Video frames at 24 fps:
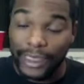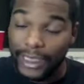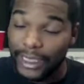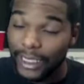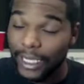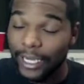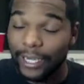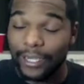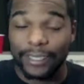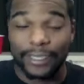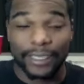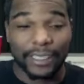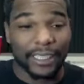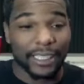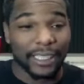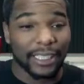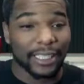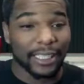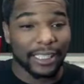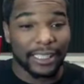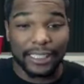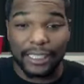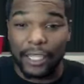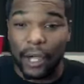
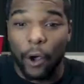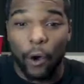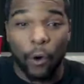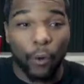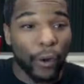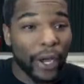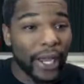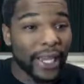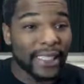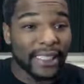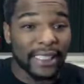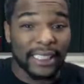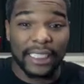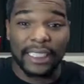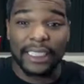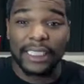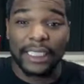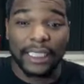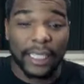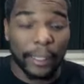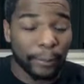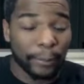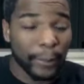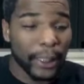Guaranteed. It's always
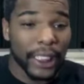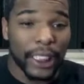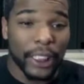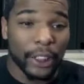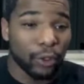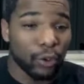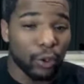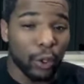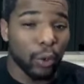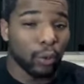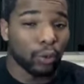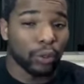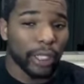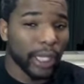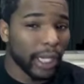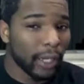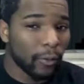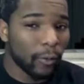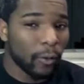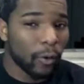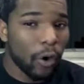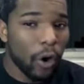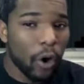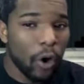just something you don't
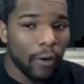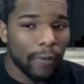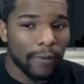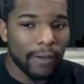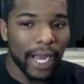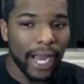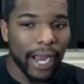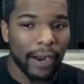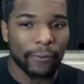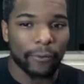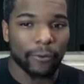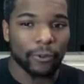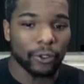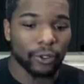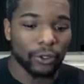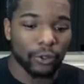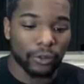think will go viral.